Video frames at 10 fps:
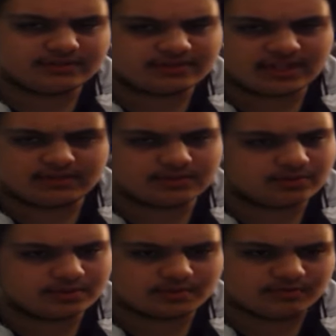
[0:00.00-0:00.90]
same as it
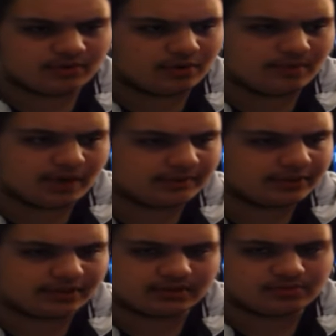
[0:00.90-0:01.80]
was before
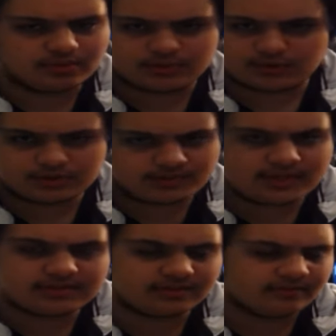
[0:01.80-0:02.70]
Obamacare and is way more
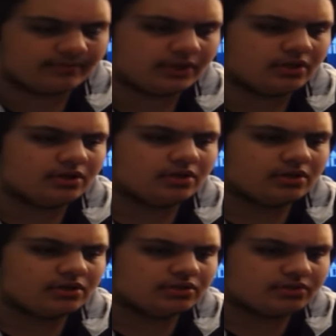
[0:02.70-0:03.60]
expensive.
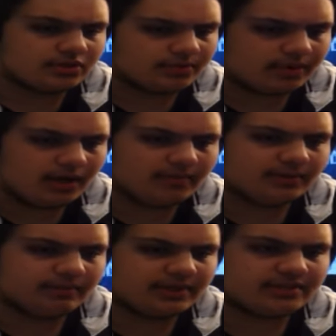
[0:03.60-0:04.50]
So the
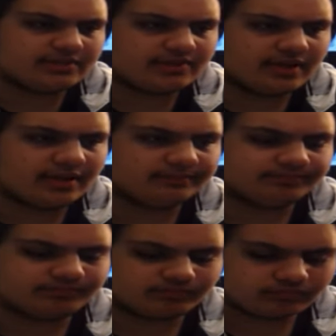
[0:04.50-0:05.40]
problem is that
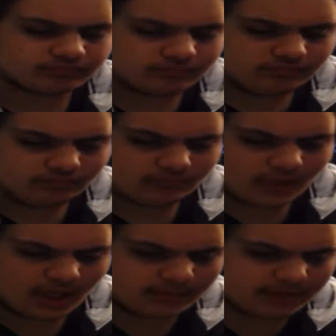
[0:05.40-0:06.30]

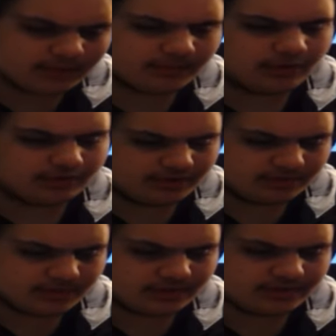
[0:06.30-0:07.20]
I'm in the middle of this
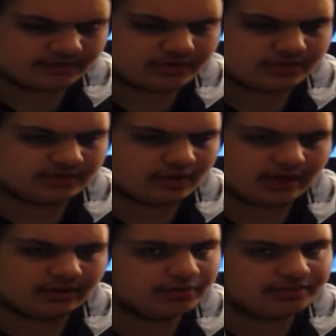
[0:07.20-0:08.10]
because, first of all,
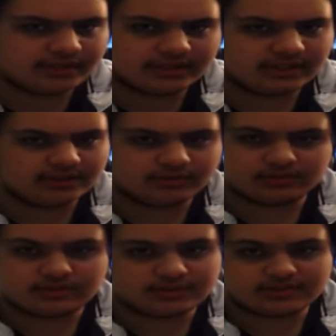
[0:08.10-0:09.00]
I don't think that Hillary
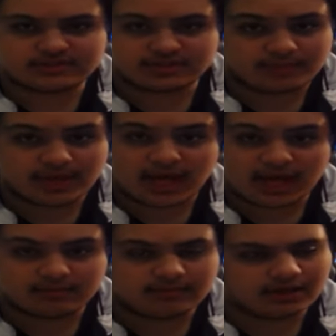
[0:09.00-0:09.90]
Clinton is as
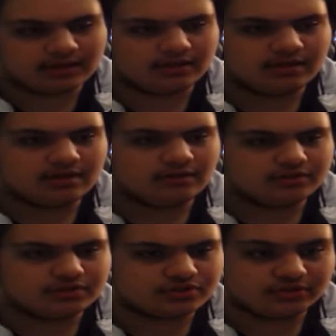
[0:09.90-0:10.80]
bad by
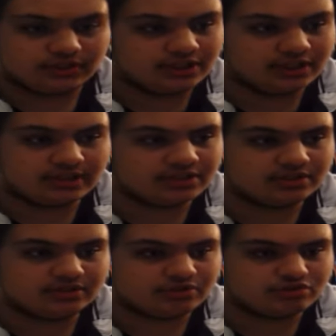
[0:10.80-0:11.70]
just
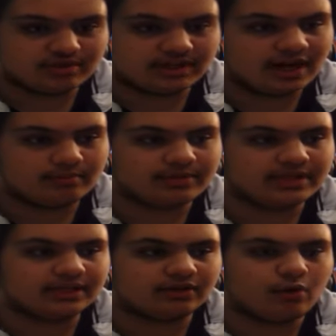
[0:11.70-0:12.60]
literally straight out
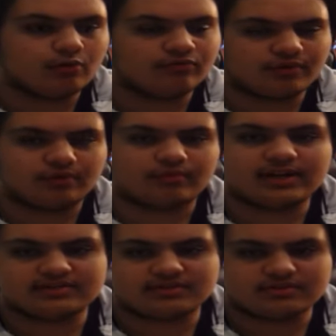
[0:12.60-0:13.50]
being an overt
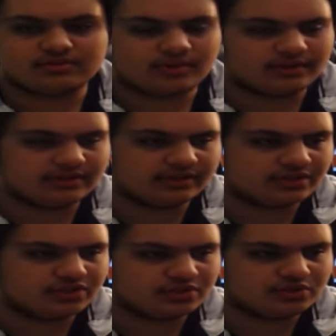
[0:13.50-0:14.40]
racist. Do I think
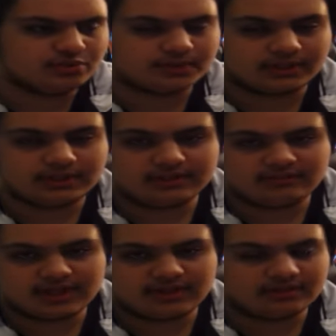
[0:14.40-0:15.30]
that she's super clean
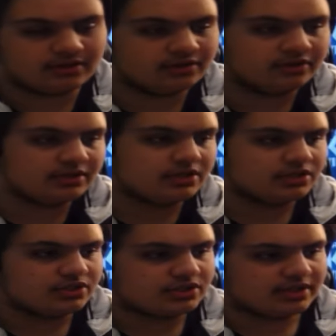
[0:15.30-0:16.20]
of that? No.
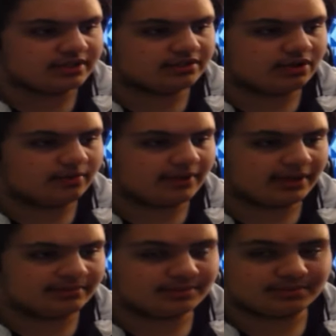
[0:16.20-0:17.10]
She did call
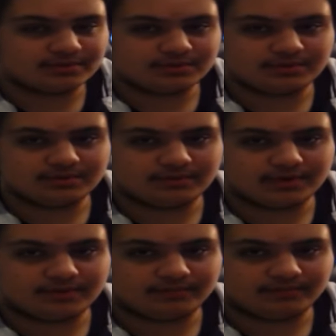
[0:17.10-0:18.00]
black people super
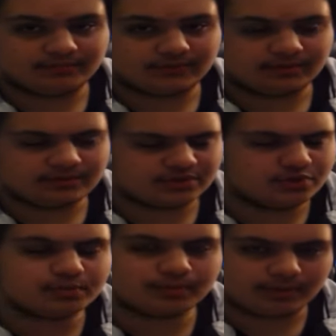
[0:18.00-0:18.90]

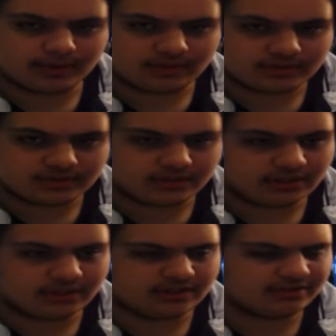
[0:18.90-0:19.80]
predators,
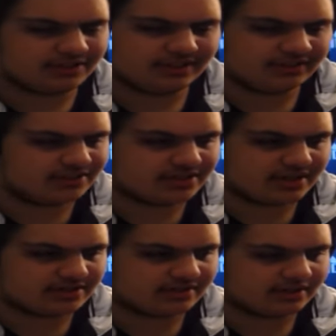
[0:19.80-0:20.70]
and clearly she
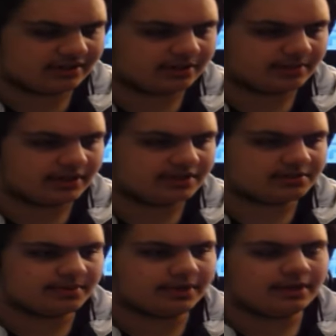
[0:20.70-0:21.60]
has an inherent
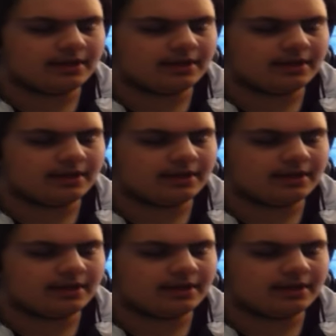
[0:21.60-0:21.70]
bias, but